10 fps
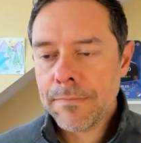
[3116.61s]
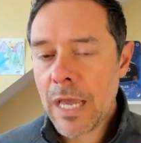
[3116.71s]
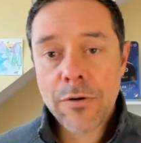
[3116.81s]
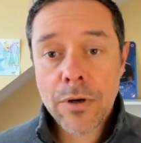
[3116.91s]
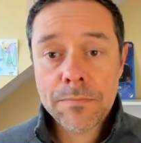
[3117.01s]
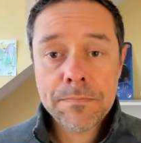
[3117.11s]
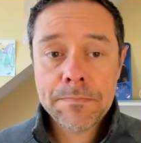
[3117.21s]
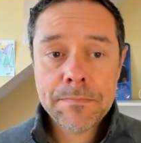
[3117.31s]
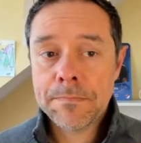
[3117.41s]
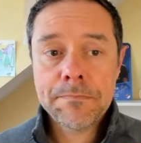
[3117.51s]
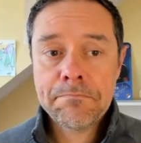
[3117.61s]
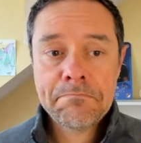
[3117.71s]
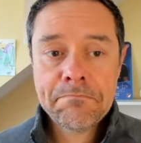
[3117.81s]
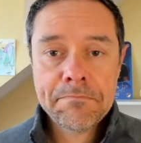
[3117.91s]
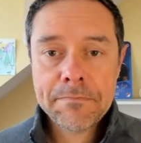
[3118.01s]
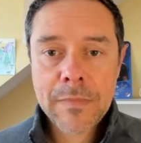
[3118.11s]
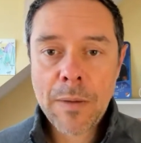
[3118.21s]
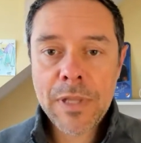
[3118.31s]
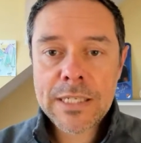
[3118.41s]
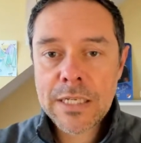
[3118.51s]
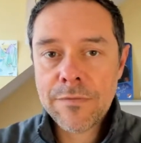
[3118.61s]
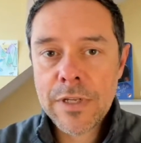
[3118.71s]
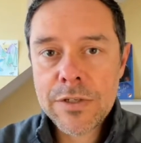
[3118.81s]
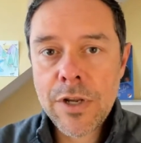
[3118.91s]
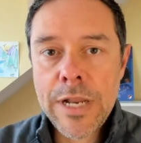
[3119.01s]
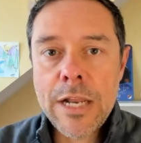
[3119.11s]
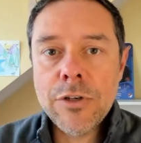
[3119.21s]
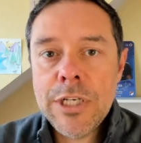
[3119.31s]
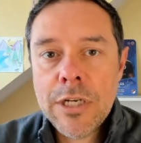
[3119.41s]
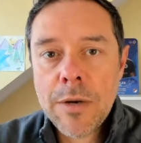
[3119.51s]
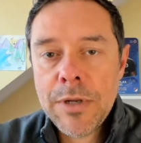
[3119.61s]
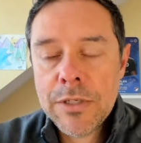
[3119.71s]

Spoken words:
I don't know. I'm less convinced on energy coming